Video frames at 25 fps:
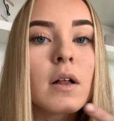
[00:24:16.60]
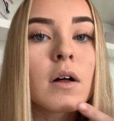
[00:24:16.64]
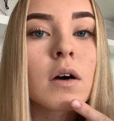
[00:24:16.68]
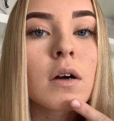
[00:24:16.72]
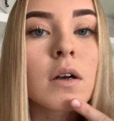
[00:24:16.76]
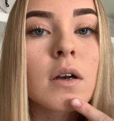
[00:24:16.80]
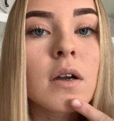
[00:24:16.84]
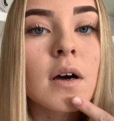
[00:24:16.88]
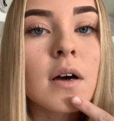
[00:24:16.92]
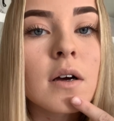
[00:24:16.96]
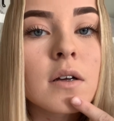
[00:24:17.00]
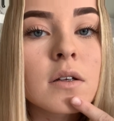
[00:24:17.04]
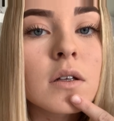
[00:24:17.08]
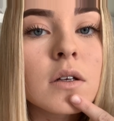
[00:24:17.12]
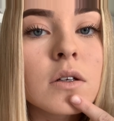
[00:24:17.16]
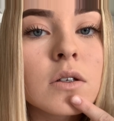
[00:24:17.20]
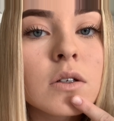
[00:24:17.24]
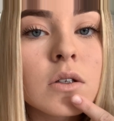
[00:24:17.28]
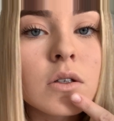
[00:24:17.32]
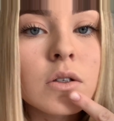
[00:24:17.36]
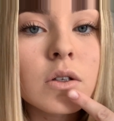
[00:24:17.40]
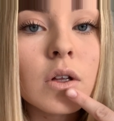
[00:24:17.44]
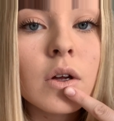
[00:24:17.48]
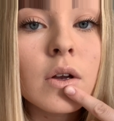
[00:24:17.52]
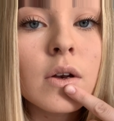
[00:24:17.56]
look now. It's
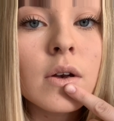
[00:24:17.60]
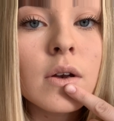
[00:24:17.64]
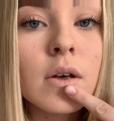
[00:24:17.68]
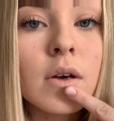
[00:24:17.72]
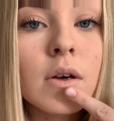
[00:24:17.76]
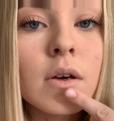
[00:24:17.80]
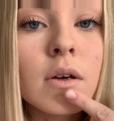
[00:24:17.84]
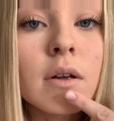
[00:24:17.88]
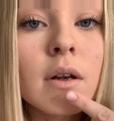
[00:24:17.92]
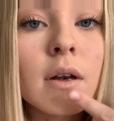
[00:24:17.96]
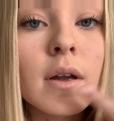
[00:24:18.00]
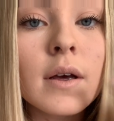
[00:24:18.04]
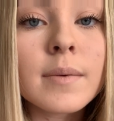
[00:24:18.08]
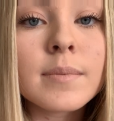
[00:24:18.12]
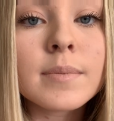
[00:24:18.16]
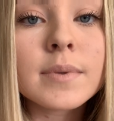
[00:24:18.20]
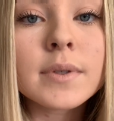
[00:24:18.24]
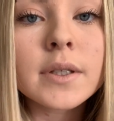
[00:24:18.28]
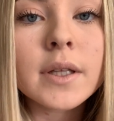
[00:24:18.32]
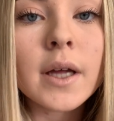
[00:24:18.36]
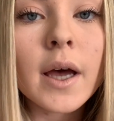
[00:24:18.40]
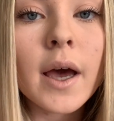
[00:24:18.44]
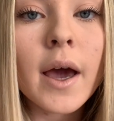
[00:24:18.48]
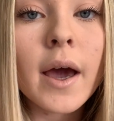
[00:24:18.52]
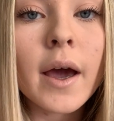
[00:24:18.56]
literally just a nude
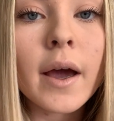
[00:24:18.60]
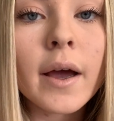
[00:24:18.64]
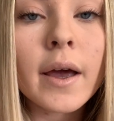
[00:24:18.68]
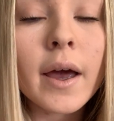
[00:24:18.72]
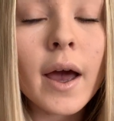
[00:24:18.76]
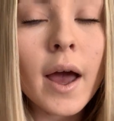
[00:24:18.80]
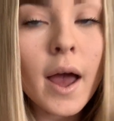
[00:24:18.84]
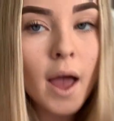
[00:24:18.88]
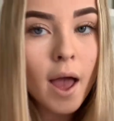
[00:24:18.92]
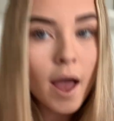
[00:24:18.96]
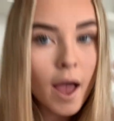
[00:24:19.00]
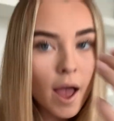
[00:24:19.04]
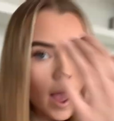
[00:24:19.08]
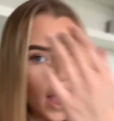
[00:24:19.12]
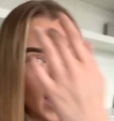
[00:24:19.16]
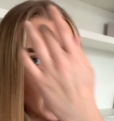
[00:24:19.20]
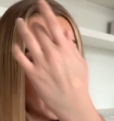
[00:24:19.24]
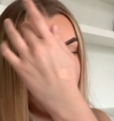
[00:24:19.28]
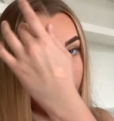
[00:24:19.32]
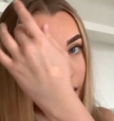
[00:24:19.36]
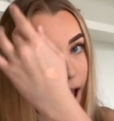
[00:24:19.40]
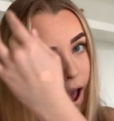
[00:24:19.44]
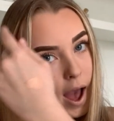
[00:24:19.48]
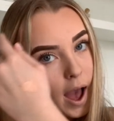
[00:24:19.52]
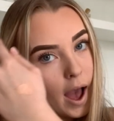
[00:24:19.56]
lipstick,
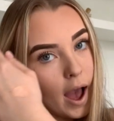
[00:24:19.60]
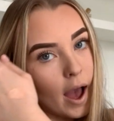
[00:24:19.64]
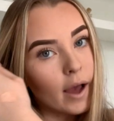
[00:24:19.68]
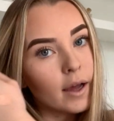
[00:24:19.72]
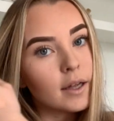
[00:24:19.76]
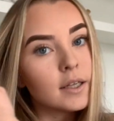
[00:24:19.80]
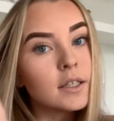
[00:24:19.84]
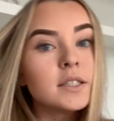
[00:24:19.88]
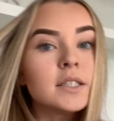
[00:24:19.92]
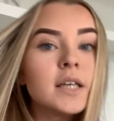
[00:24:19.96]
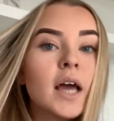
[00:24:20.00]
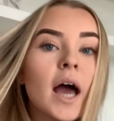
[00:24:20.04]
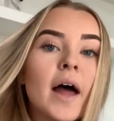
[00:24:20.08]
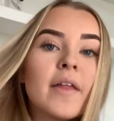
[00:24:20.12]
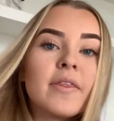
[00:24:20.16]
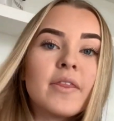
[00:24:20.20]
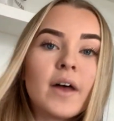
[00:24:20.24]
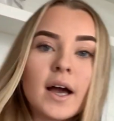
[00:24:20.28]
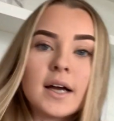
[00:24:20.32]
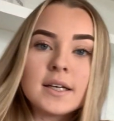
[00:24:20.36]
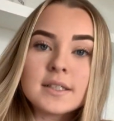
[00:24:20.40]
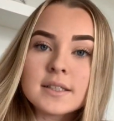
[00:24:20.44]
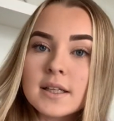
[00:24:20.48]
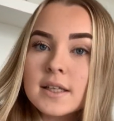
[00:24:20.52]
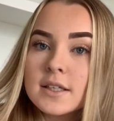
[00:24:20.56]
and yeah,
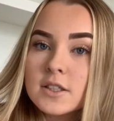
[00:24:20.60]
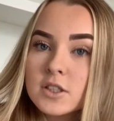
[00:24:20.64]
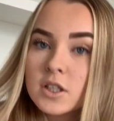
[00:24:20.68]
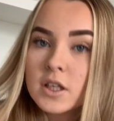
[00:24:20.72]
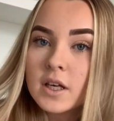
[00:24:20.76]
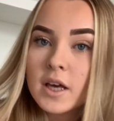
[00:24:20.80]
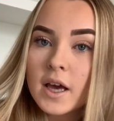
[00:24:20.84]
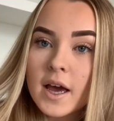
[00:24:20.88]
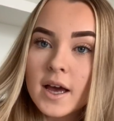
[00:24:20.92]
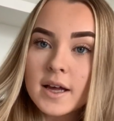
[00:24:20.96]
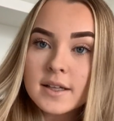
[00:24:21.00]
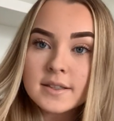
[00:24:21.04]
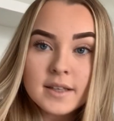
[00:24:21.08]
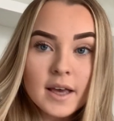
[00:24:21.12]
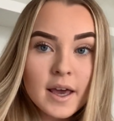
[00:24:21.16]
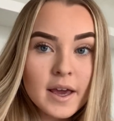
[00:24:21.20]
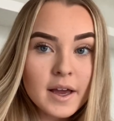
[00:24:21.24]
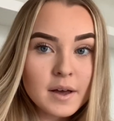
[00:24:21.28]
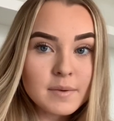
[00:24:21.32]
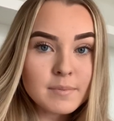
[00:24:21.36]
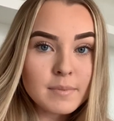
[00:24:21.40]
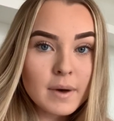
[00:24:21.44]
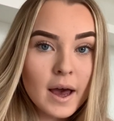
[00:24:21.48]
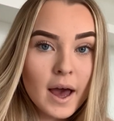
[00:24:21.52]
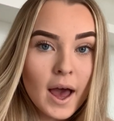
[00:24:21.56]
that is literally it.
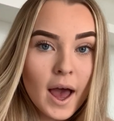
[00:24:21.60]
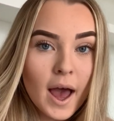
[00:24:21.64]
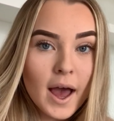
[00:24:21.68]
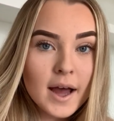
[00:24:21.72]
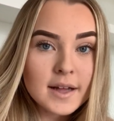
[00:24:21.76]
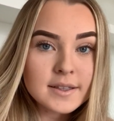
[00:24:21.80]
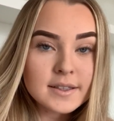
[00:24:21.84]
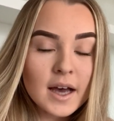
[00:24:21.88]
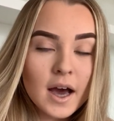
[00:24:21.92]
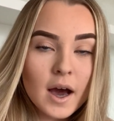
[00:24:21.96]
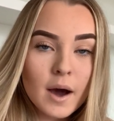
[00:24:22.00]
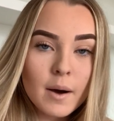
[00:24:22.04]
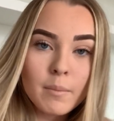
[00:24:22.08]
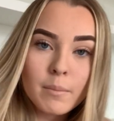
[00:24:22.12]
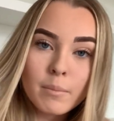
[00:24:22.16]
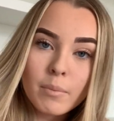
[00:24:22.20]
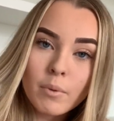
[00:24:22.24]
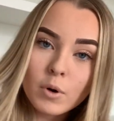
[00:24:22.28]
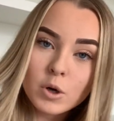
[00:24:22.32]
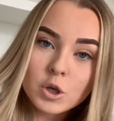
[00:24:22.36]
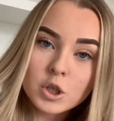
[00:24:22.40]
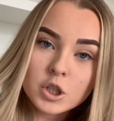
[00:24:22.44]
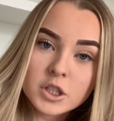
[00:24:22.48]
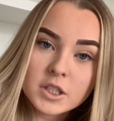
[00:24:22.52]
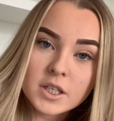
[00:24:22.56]
Taking my hair down,
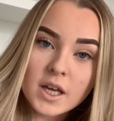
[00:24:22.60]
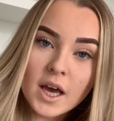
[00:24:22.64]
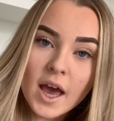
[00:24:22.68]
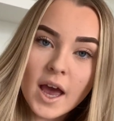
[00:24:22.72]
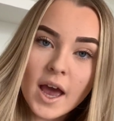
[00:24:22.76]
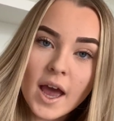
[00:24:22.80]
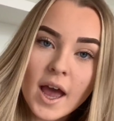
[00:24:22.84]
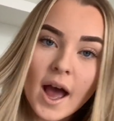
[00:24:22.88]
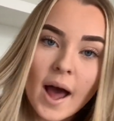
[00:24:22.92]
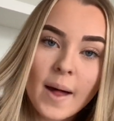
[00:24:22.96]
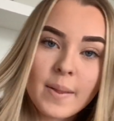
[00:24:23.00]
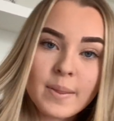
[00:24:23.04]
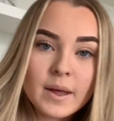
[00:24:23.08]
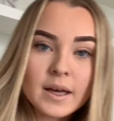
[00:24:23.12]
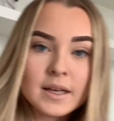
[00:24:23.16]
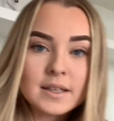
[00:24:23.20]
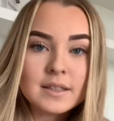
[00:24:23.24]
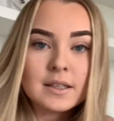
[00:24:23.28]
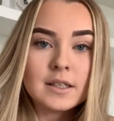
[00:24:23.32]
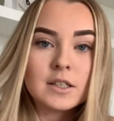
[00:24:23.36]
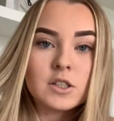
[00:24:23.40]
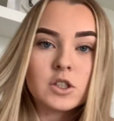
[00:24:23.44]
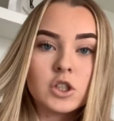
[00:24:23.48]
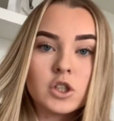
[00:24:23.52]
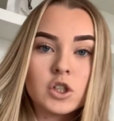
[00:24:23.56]
brushed it, and it
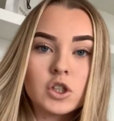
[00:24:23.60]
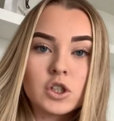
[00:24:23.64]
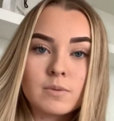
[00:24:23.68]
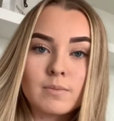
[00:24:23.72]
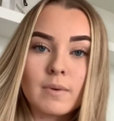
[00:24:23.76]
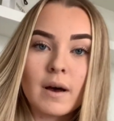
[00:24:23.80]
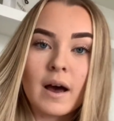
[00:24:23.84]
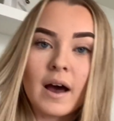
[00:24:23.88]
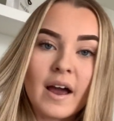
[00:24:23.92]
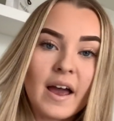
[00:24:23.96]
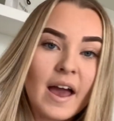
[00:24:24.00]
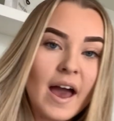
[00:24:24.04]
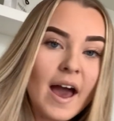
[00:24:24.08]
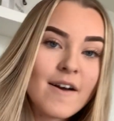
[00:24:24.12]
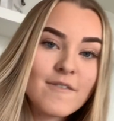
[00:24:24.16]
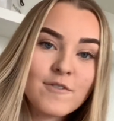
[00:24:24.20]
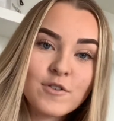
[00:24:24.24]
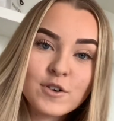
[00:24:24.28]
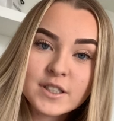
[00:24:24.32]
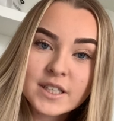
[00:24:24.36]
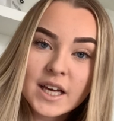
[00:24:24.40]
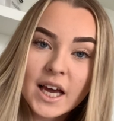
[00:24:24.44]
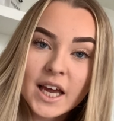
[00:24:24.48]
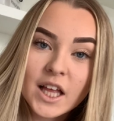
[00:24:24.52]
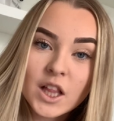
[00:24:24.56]
is literally just my
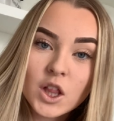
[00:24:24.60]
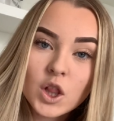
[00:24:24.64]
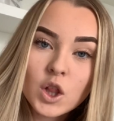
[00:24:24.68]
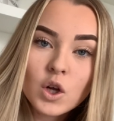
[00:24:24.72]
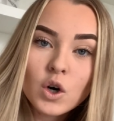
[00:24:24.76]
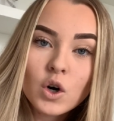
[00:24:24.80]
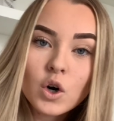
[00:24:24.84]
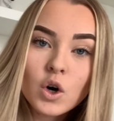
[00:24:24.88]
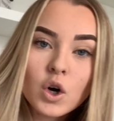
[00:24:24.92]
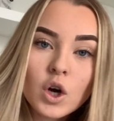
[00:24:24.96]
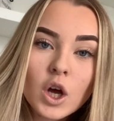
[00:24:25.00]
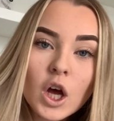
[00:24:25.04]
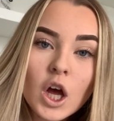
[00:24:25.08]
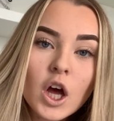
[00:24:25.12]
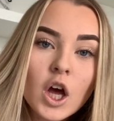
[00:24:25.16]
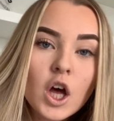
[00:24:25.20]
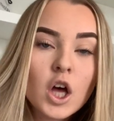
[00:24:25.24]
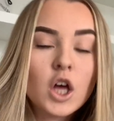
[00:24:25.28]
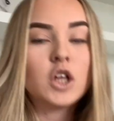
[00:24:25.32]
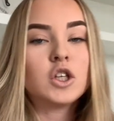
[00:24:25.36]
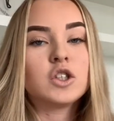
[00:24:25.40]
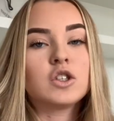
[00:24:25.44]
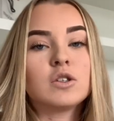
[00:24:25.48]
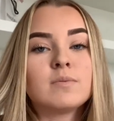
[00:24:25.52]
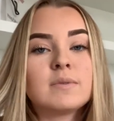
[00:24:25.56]
everyday look.
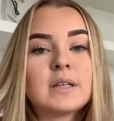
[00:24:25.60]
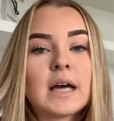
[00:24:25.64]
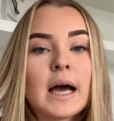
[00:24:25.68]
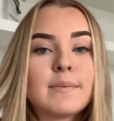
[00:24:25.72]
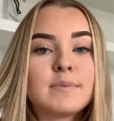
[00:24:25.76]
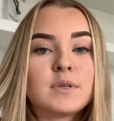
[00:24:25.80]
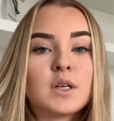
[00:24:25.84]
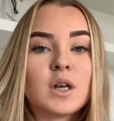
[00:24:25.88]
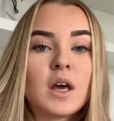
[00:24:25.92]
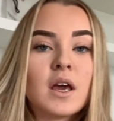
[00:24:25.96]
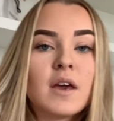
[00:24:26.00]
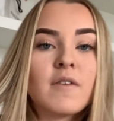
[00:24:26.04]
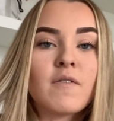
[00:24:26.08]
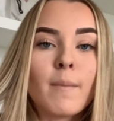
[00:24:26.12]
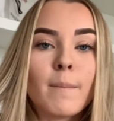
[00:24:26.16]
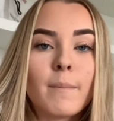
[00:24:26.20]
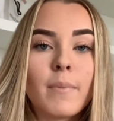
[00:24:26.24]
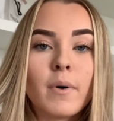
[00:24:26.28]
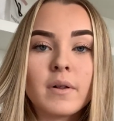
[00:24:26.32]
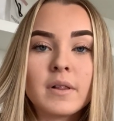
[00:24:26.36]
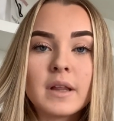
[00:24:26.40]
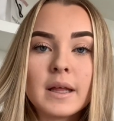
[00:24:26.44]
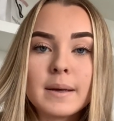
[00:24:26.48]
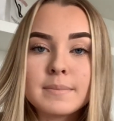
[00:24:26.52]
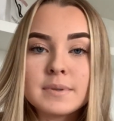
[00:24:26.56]
Sometimes I don't even
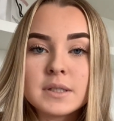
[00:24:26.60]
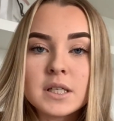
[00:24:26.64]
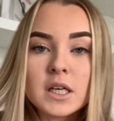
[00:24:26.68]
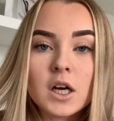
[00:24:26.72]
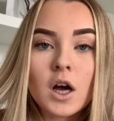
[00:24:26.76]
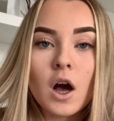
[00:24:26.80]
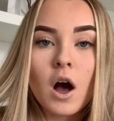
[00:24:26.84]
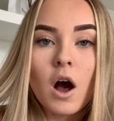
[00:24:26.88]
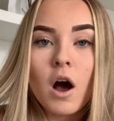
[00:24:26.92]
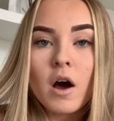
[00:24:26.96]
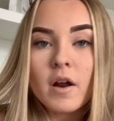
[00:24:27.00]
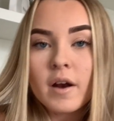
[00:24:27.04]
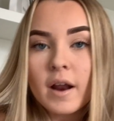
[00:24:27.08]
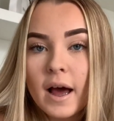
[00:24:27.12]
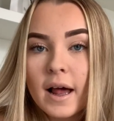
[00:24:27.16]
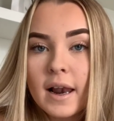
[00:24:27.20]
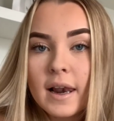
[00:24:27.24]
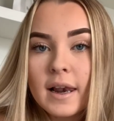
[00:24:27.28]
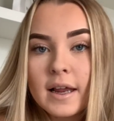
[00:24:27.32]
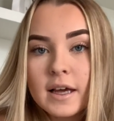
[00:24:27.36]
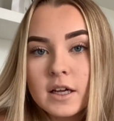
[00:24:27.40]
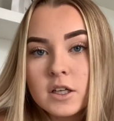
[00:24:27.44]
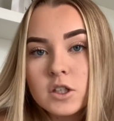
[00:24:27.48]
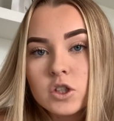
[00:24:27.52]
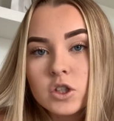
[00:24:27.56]
put lipstick on. I
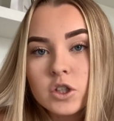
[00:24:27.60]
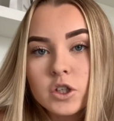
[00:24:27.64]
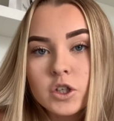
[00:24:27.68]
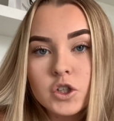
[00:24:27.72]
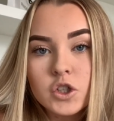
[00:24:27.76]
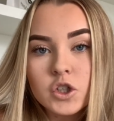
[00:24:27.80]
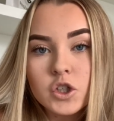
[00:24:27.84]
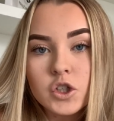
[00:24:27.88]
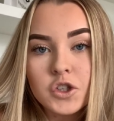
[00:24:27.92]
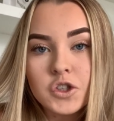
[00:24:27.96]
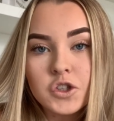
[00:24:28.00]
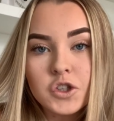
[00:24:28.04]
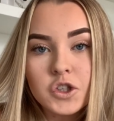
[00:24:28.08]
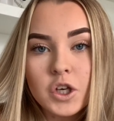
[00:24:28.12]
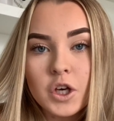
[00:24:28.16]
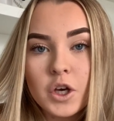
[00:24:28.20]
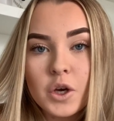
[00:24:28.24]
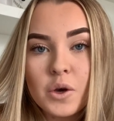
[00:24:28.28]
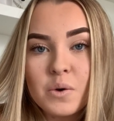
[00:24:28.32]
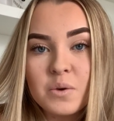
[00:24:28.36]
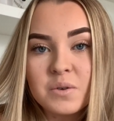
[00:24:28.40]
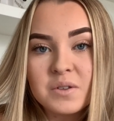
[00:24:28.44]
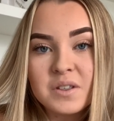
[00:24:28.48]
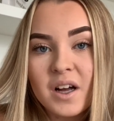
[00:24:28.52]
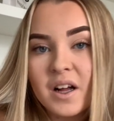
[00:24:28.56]
literally just
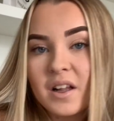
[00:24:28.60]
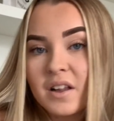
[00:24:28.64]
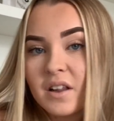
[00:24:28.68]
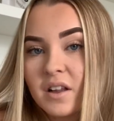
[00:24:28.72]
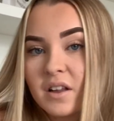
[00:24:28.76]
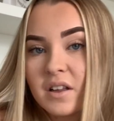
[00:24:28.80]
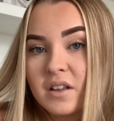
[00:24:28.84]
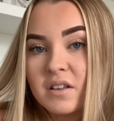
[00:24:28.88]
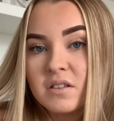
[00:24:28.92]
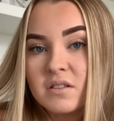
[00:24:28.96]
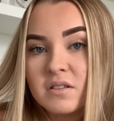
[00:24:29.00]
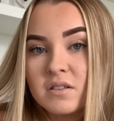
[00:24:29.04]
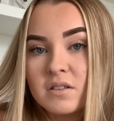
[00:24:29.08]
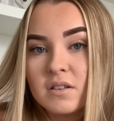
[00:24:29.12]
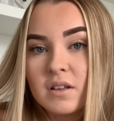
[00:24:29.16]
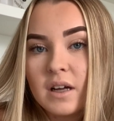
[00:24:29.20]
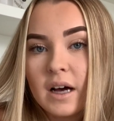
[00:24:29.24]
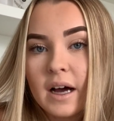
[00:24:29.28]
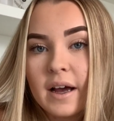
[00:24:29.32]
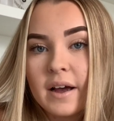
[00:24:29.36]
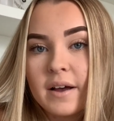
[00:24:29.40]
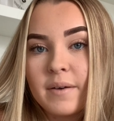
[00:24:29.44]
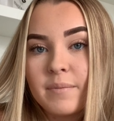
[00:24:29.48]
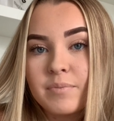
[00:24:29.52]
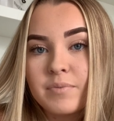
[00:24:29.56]
use a
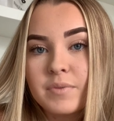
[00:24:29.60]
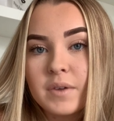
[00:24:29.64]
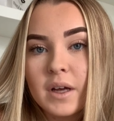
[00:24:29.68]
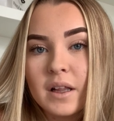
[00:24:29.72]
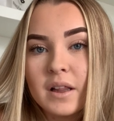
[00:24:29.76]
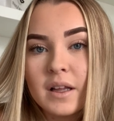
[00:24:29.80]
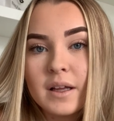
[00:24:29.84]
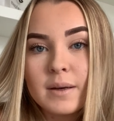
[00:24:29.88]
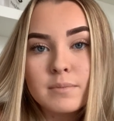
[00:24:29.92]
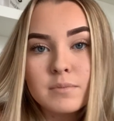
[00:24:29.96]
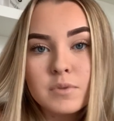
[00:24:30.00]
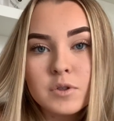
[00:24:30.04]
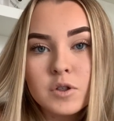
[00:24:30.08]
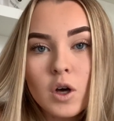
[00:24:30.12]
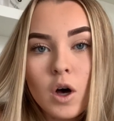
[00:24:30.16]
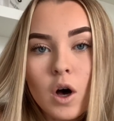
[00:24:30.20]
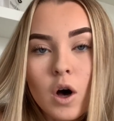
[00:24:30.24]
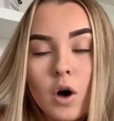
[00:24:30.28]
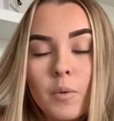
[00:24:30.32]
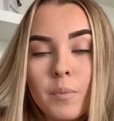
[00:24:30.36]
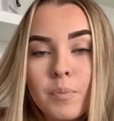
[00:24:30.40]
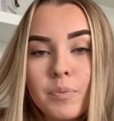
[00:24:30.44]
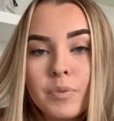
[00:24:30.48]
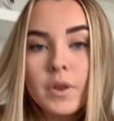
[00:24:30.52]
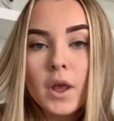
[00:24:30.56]
lip
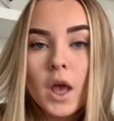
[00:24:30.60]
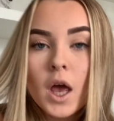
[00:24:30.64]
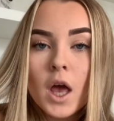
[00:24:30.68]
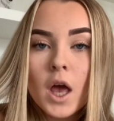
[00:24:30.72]
salt.